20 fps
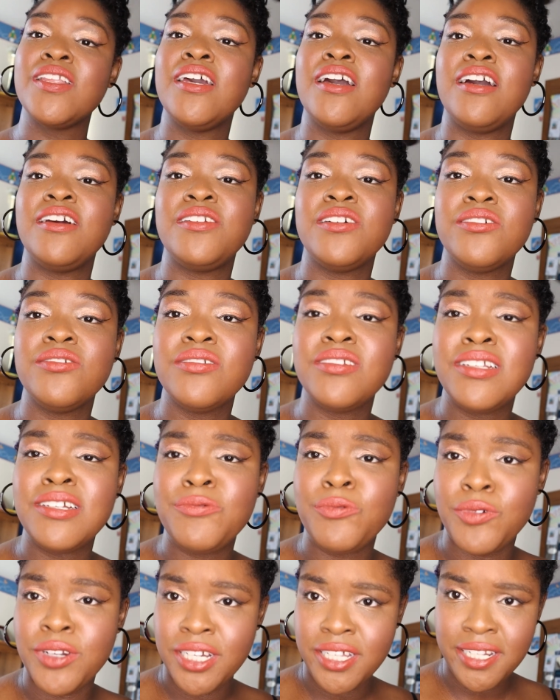I don't
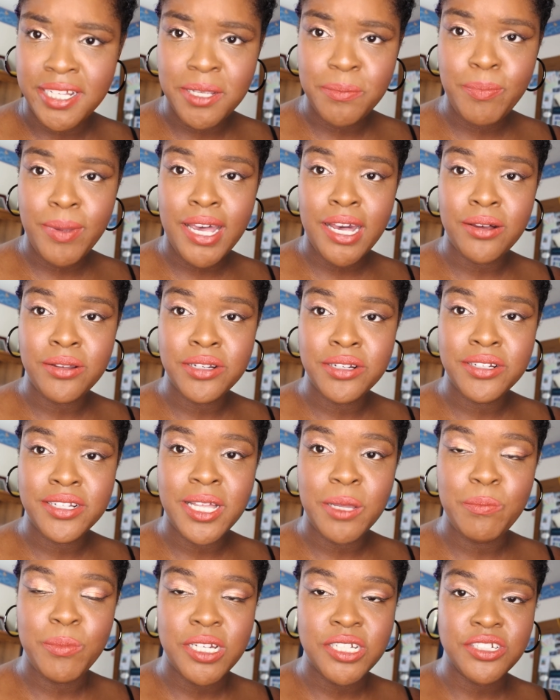really powder
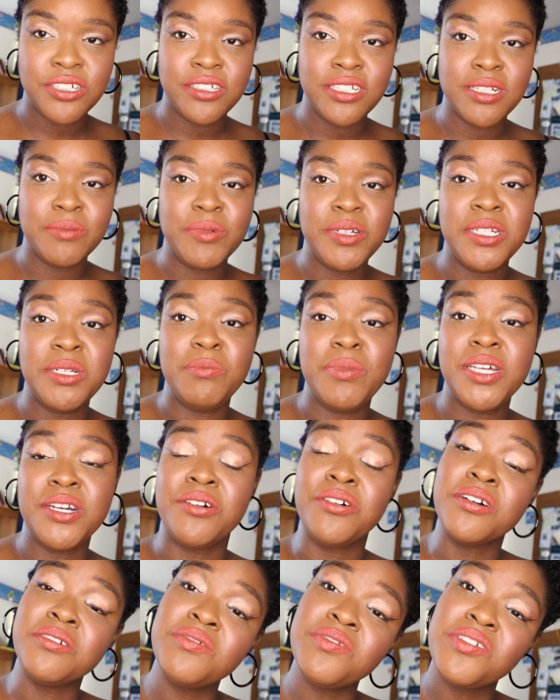that much unless I'm gonna be
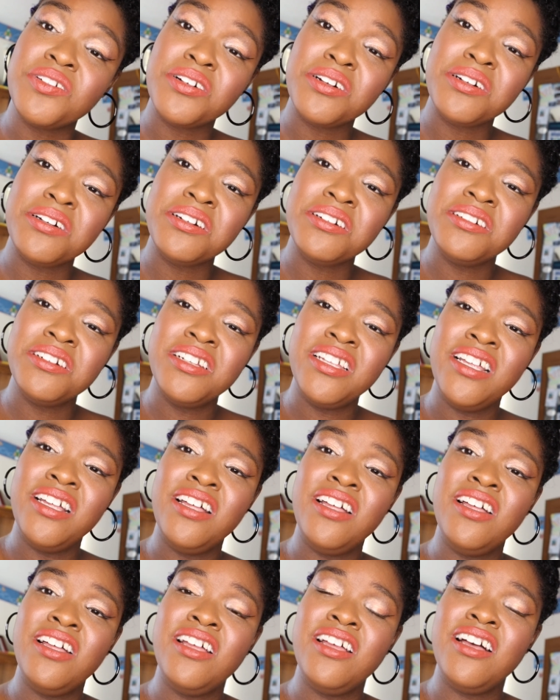gone for
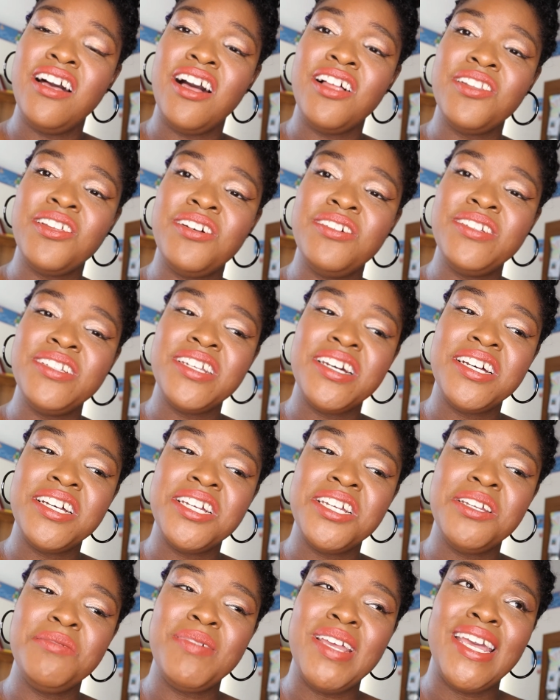a long
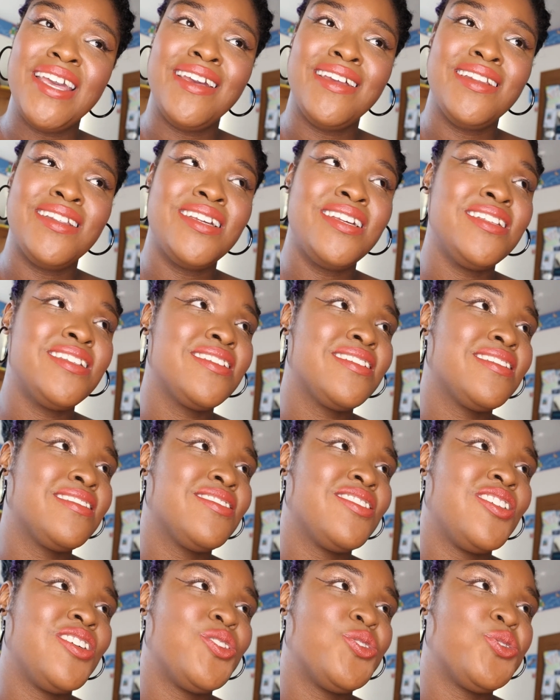time, and
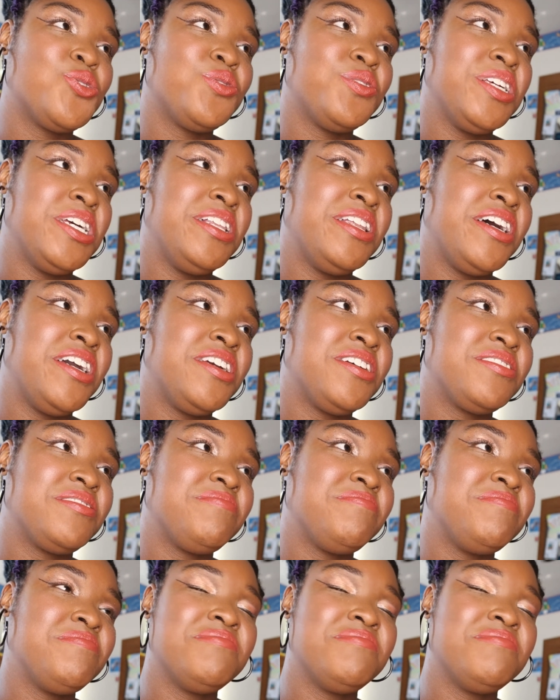it's literally like